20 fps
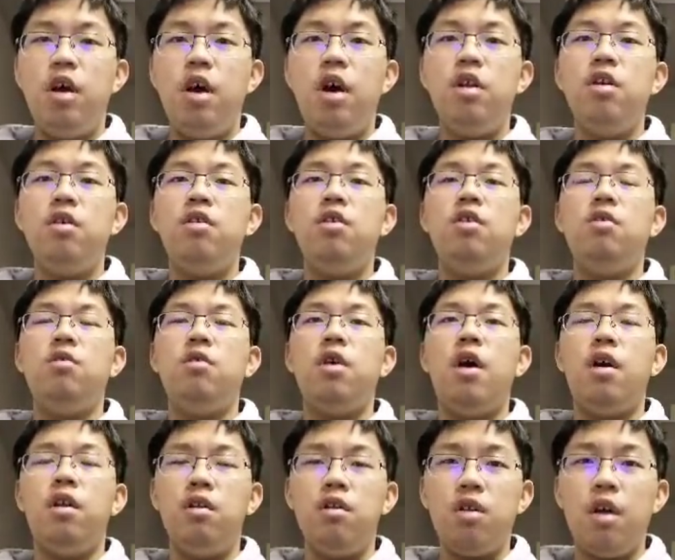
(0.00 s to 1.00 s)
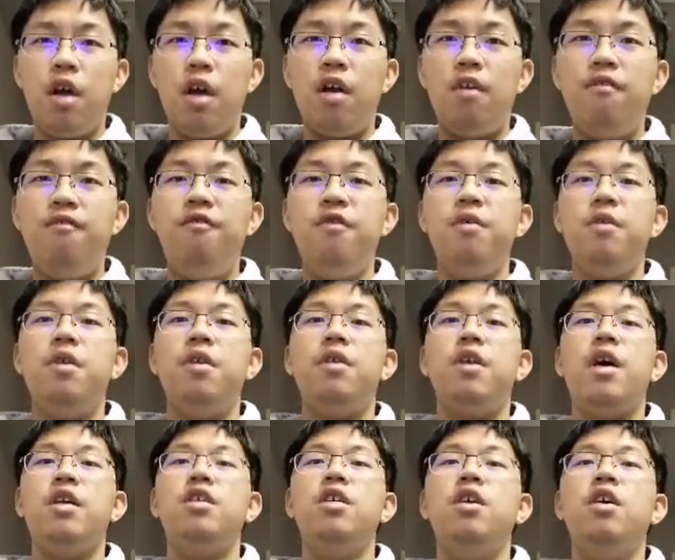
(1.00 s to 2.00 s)
and also I can feeling
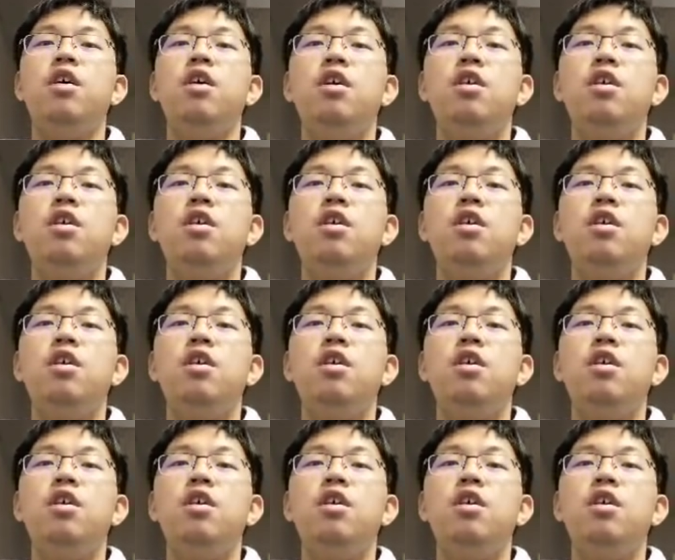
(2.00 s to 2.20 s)
that